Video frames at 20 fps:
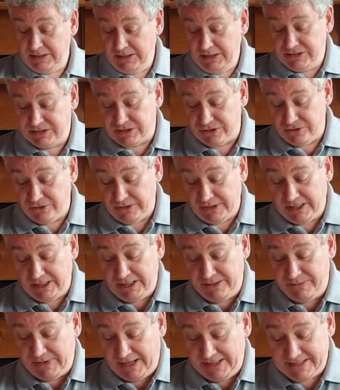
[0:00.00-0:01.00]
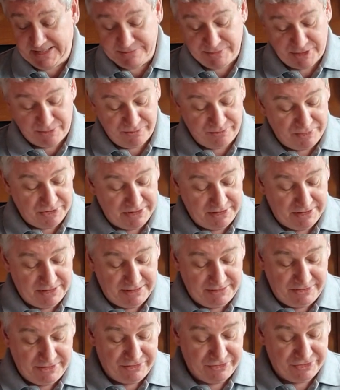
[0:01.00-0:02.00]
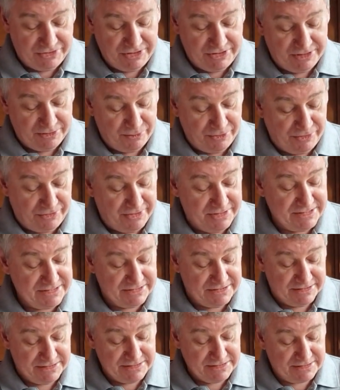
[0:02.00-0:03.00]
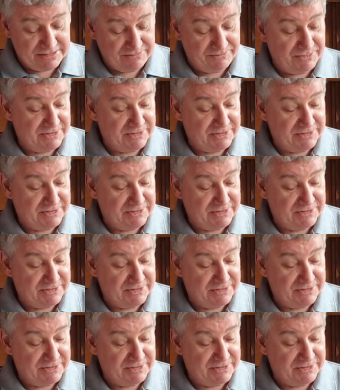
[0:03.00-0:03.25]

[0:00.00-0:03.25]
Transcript: So I came up the other year with this disc.